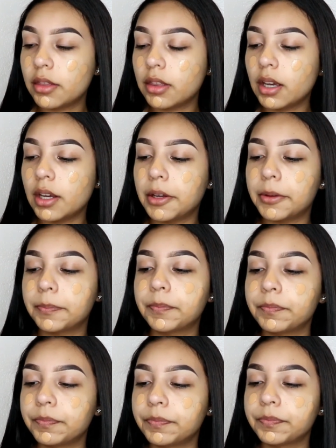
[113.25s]
the
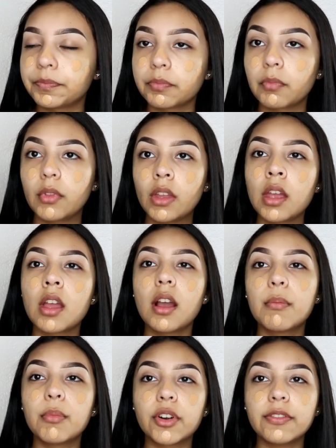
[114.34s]

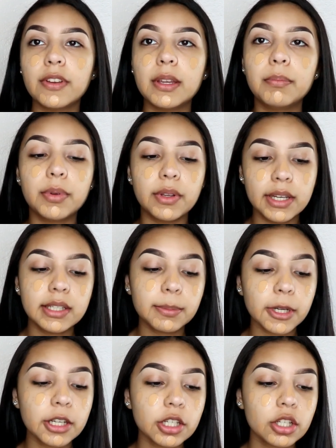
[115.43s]
Morphe Beauty
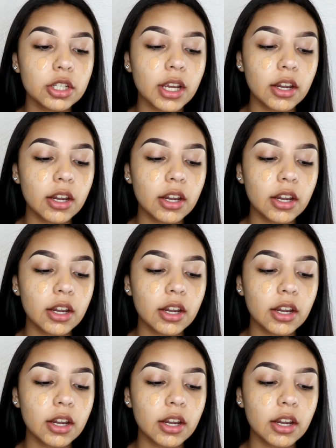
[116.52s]
Sponge.